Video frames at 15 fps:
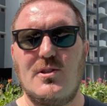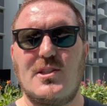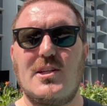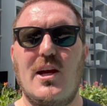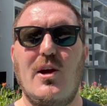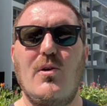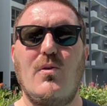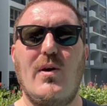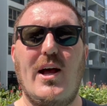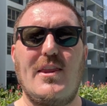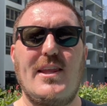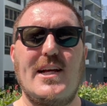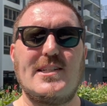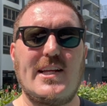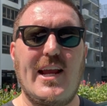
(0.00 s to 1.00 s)
So
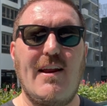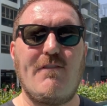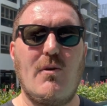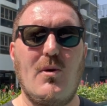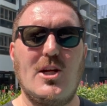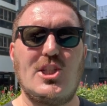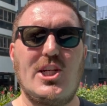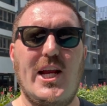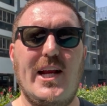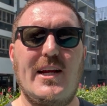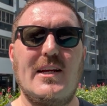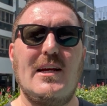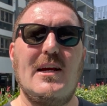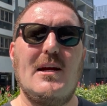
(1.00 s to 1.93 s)
thanks again for watching.